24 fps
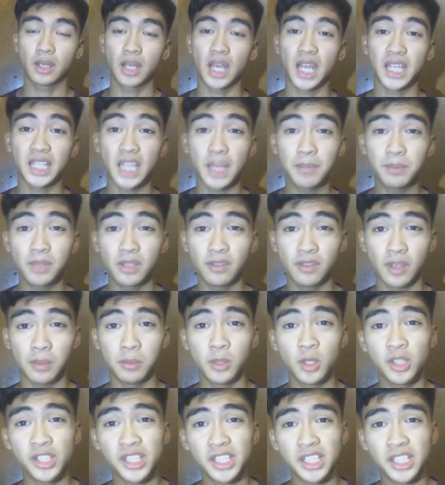Adaptive
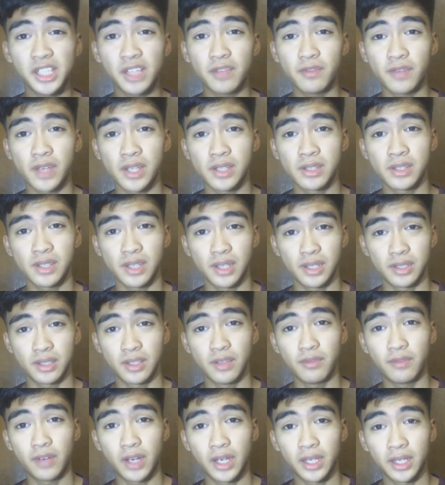immunity defense is
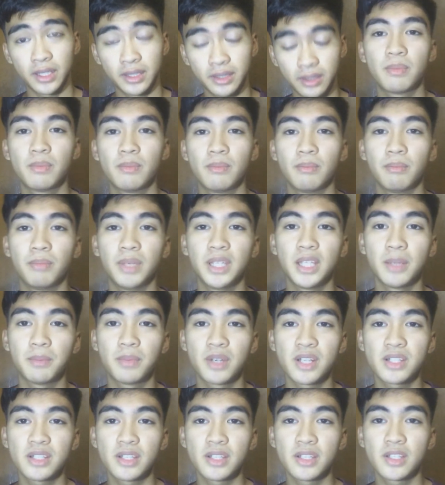defined by the
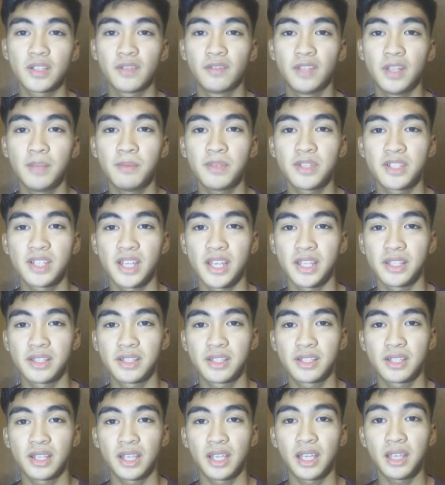presence of
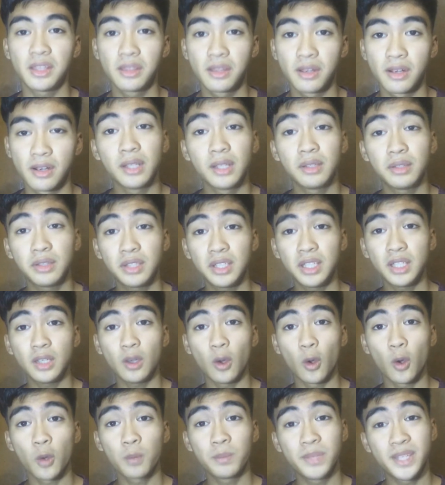lymphocytes, either T
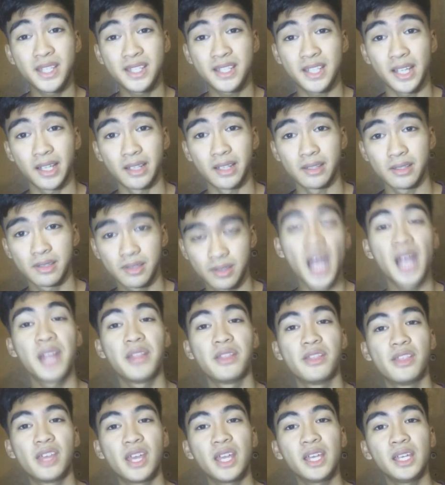or B cells,
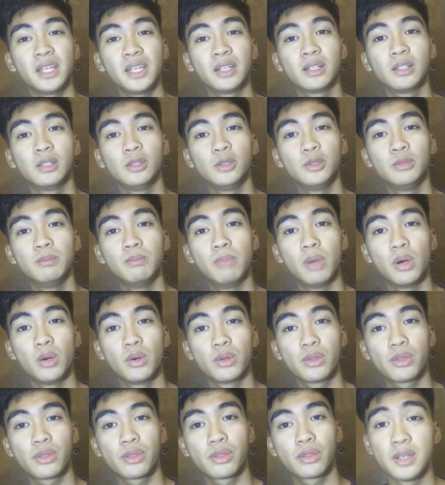and they include
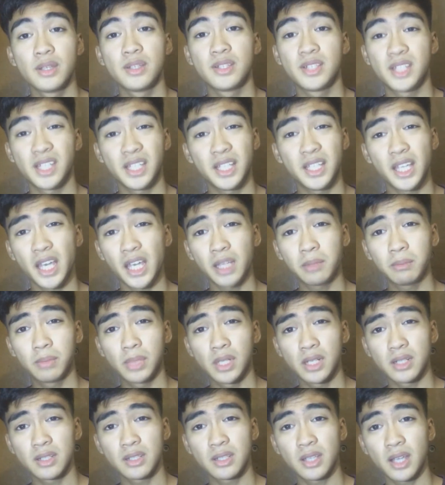both CD8
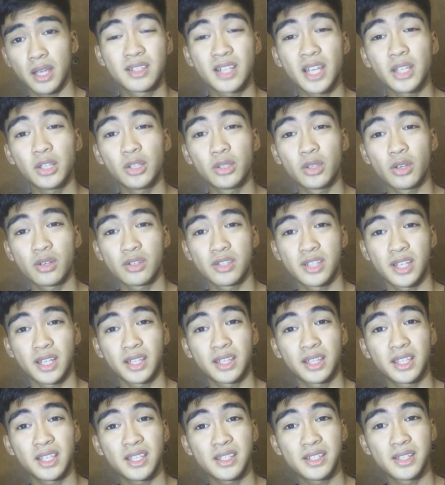plus cytotoxic
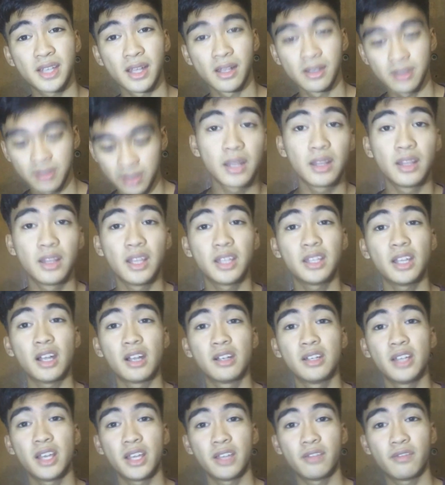T cells that are
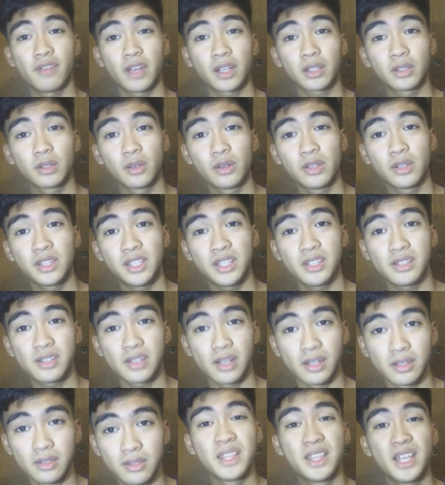the effector T
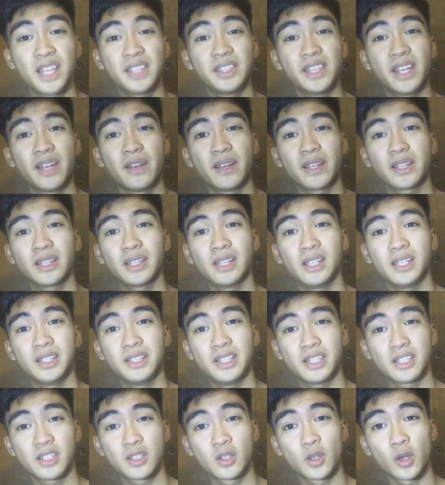cells that directly
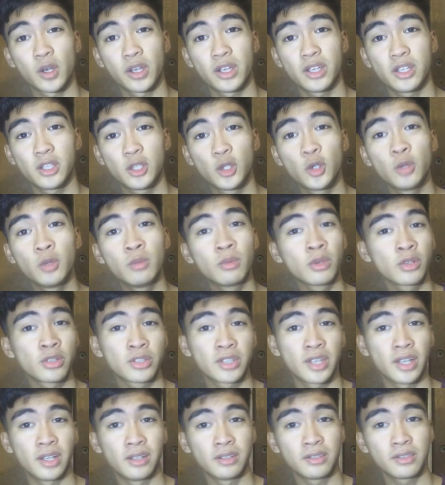destroy tumor
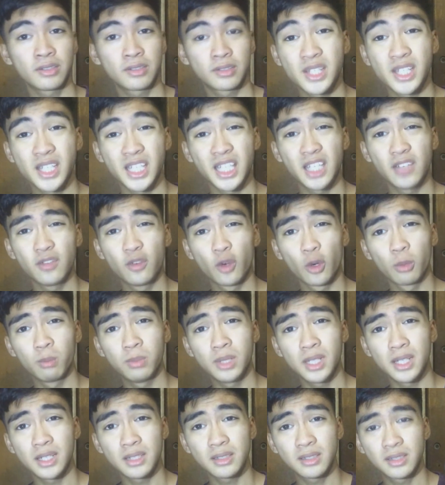cells, CD4
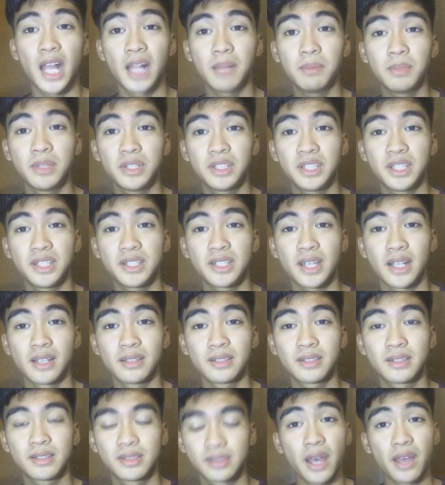plus helper T
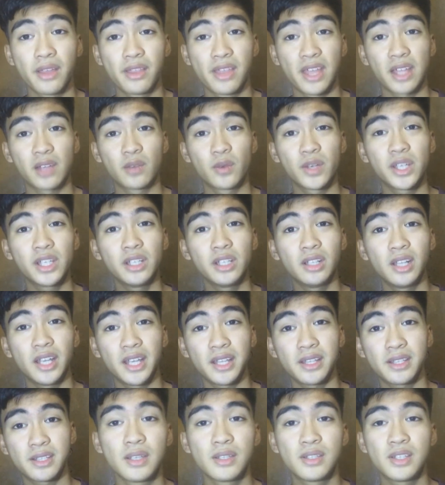cells that
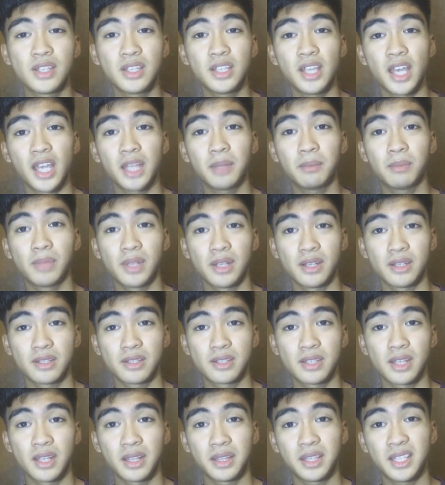regulate CD8
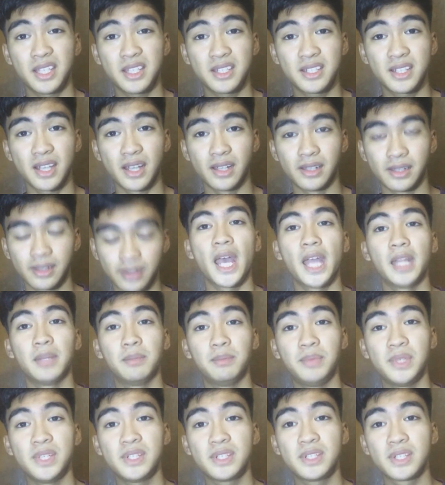plus T cell and
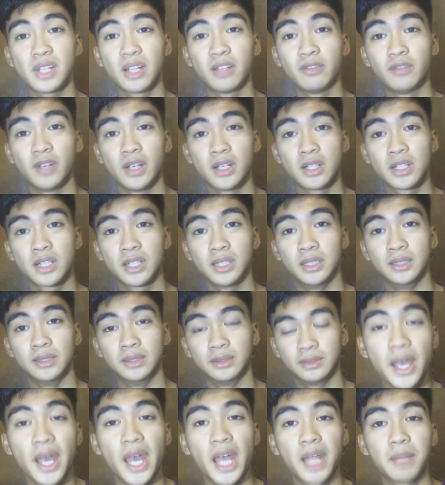B cell function,
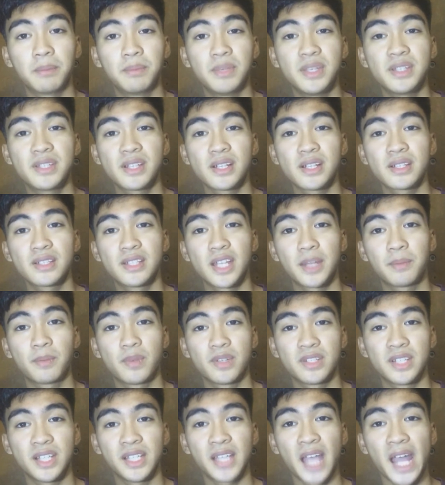and B cells that
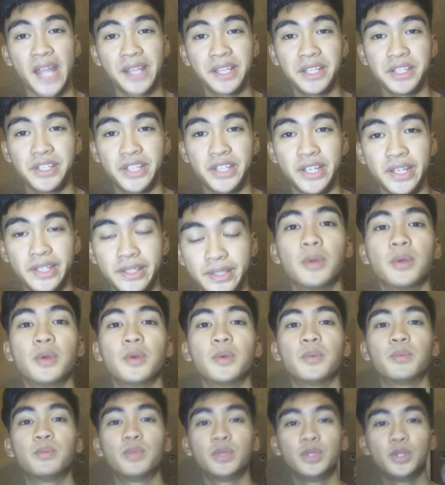present antigen
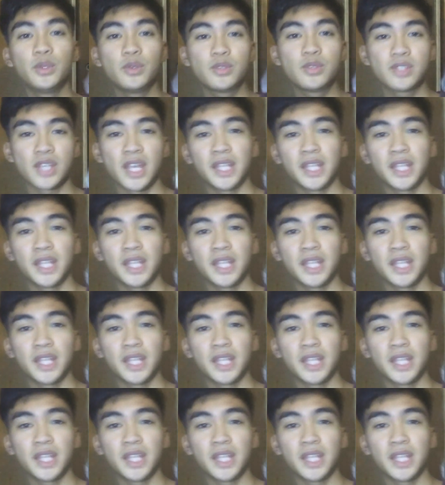produce